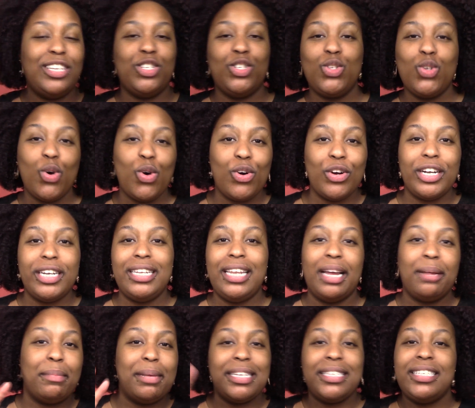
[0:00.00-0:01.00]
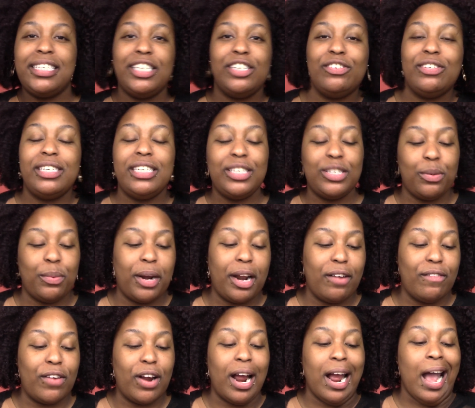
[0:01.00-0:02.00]
story, like my series or
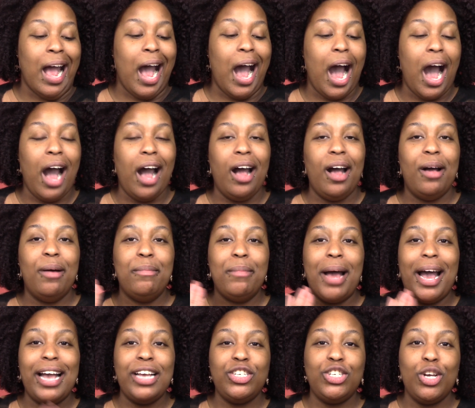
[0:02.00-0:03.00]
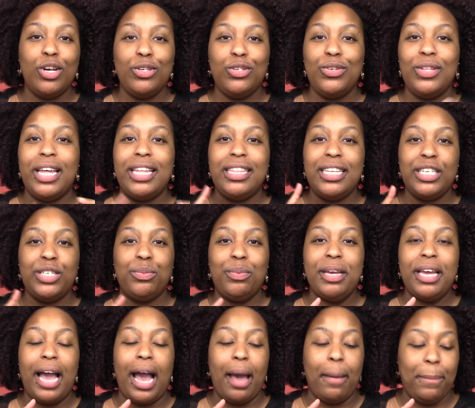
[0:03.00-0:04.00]
whatever, I showed you that this
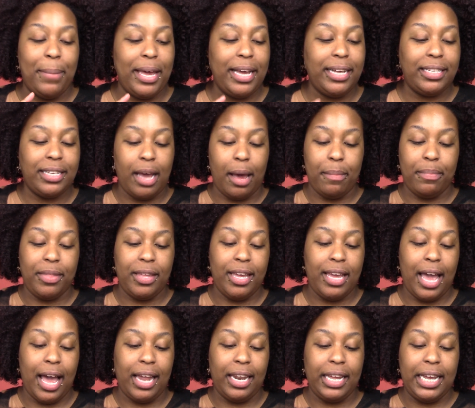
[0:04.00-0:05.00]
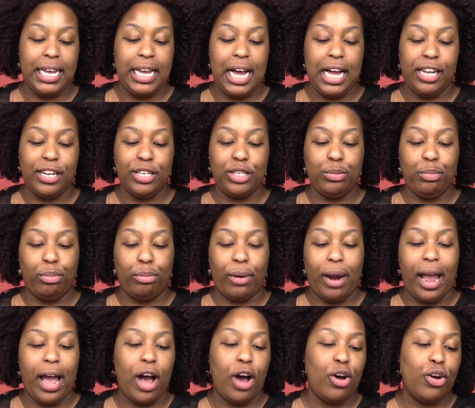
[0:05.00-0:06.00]
week I picked up the LA Colors
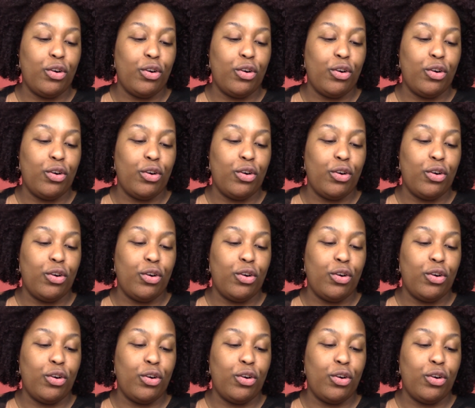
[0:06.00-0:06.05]
Brow